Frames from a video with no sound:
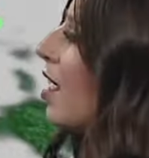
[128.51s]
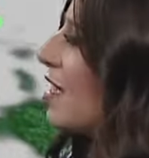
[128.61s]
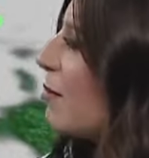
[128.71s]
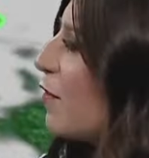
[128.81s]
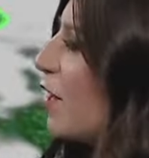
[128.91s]

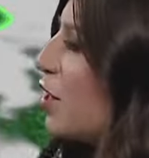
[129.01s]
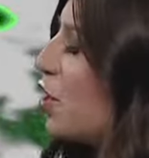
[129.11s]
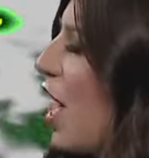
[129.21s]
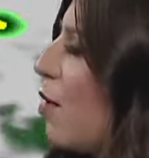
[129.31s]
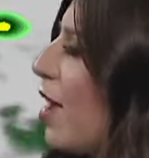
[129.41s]
Some of this
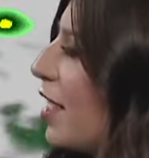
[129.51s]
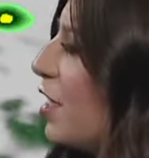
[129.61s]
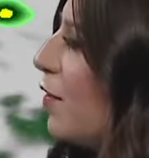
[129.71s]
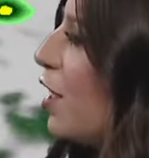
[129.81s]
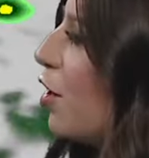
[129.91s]
shower
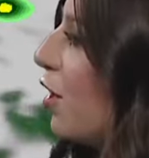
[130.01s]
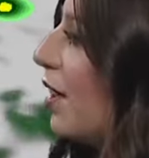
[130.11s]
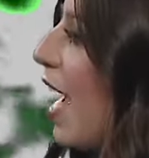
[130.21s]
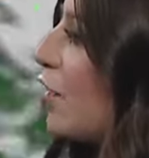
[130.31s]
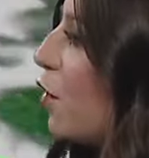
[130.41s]
activity could
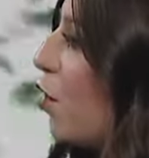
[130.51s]
last